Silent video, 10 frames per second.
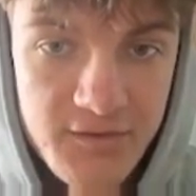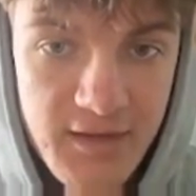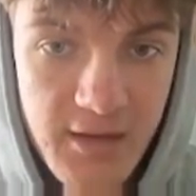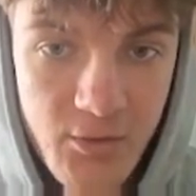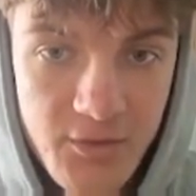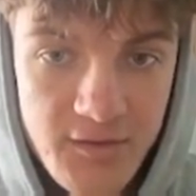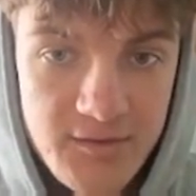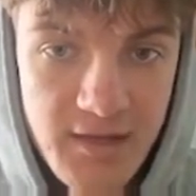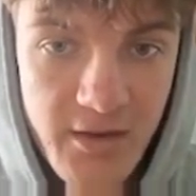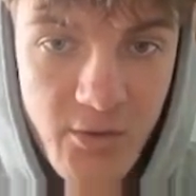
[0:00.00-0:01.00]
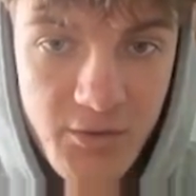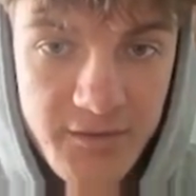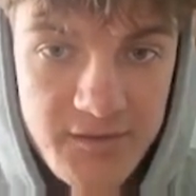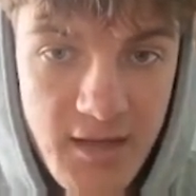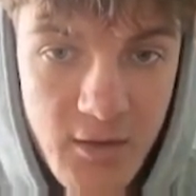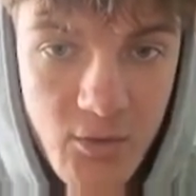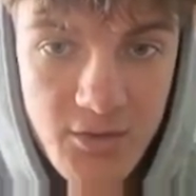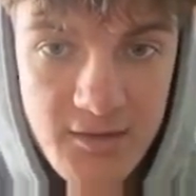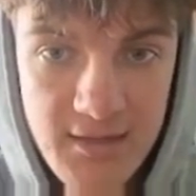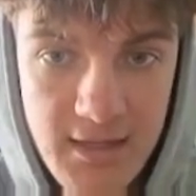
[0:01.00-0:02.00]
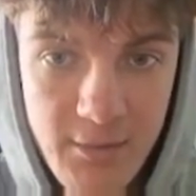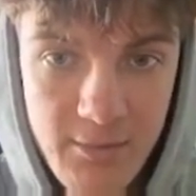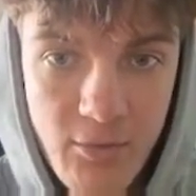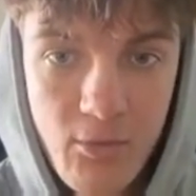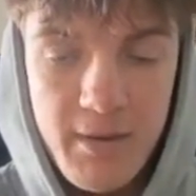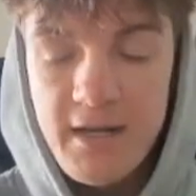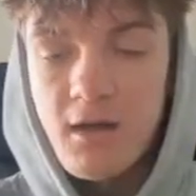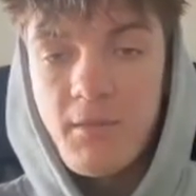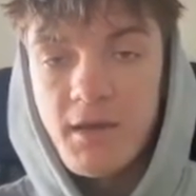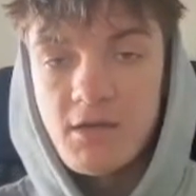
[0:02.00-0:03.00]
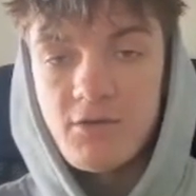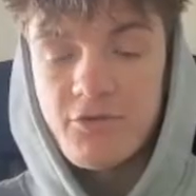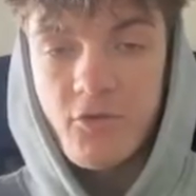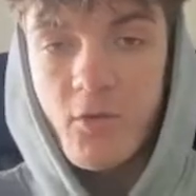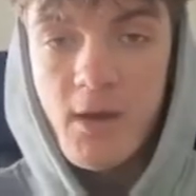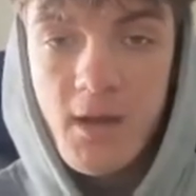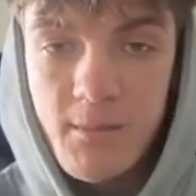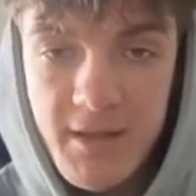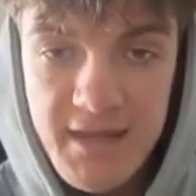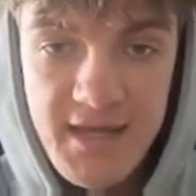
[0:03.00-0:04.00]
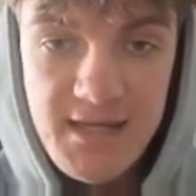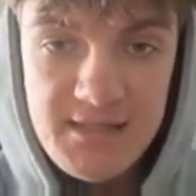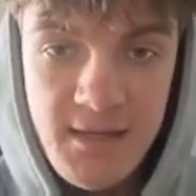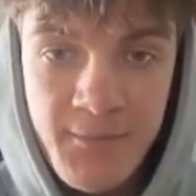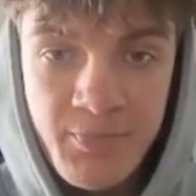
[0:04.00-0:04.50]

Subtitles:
sell orders, sell orders, sell orders, and then we bought back up and gone through. But this